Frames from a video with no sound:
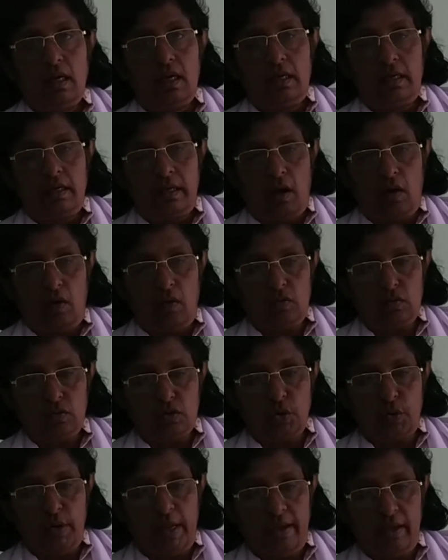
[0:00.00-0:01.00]
now
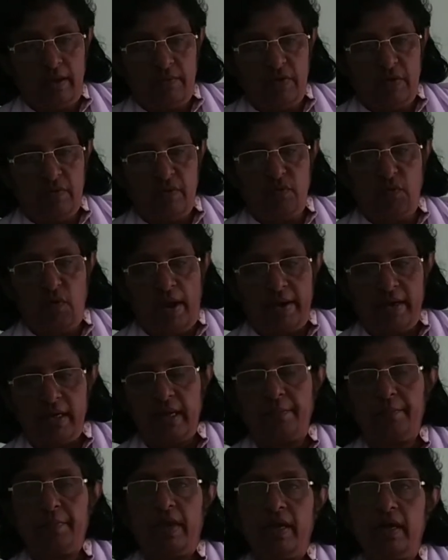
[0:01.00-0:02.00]
today we will wind
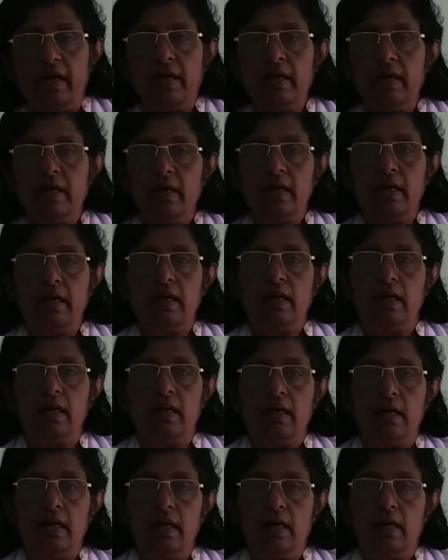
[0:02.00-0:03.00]
up here.
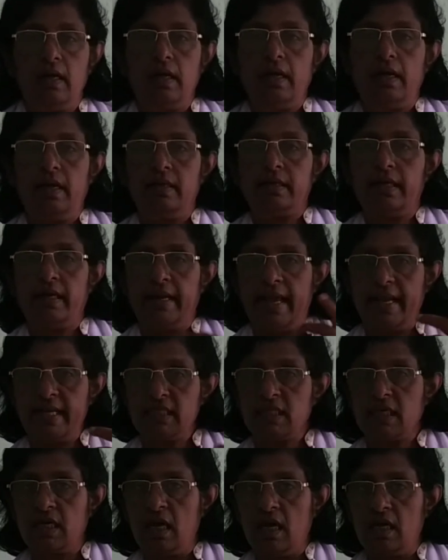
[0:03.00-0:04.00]
In the
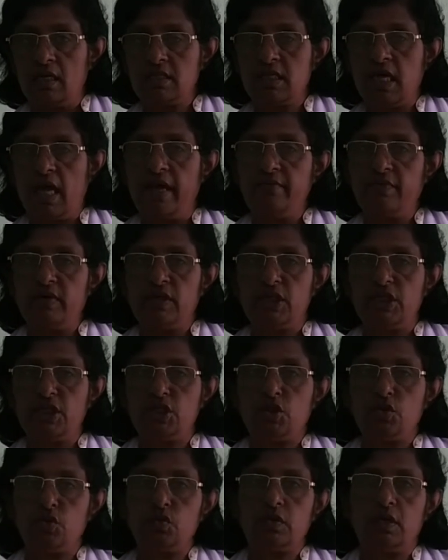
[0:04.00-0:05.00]
next class I will teach
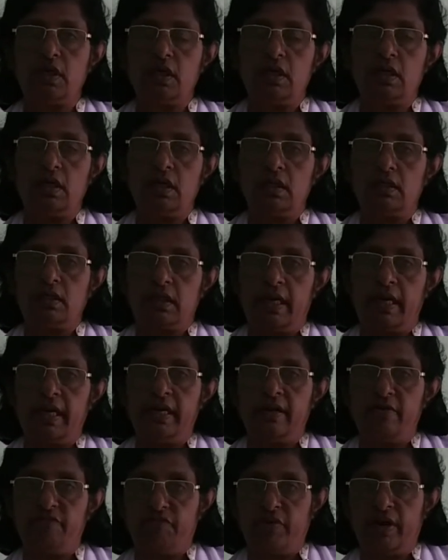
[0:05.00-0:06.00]
you the 3
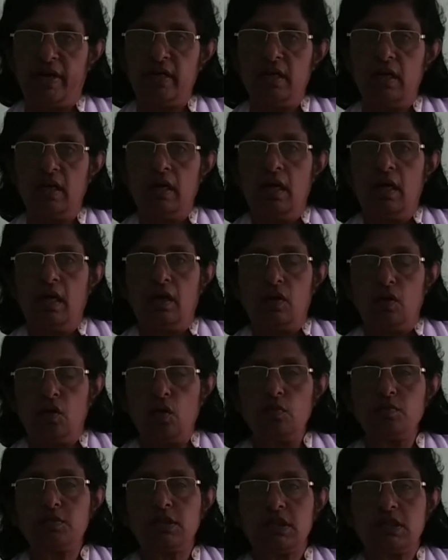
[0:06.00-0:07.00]
different
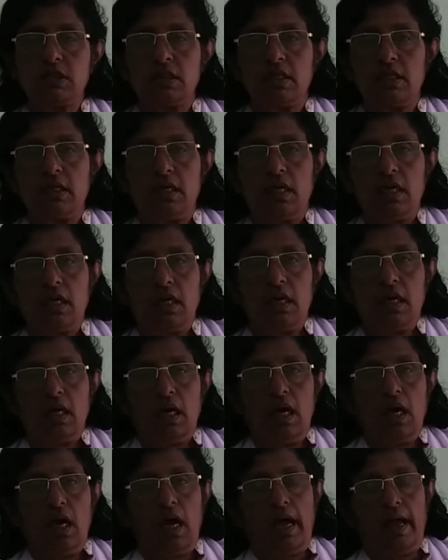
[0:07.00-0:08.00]
groups
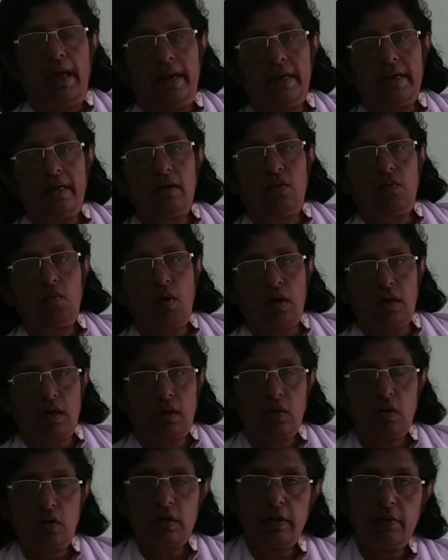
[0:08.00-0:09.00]
and what
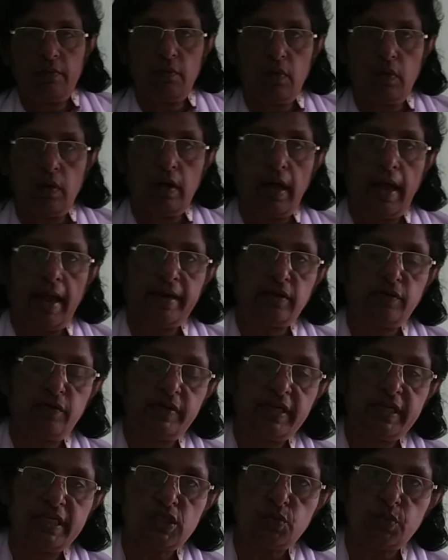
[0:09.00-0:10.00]
all
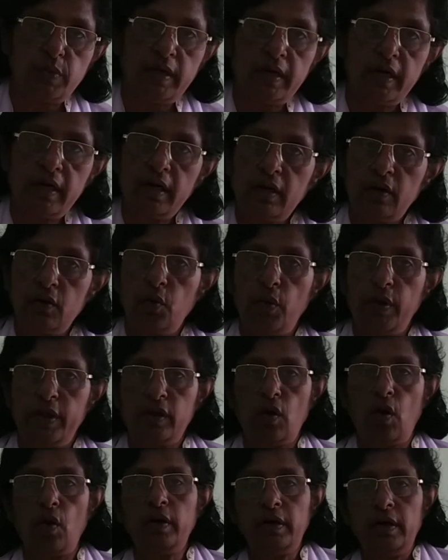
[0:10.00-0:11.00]
activities were going
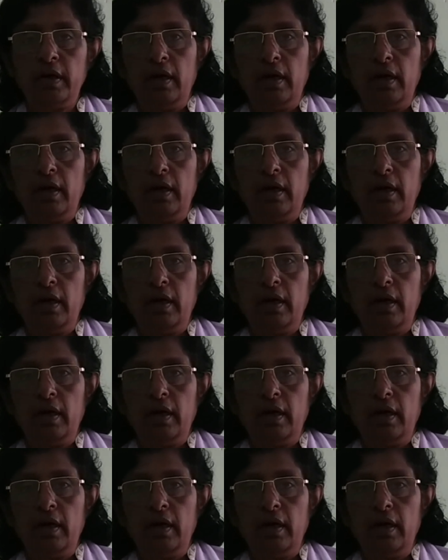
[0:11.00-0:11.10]
on.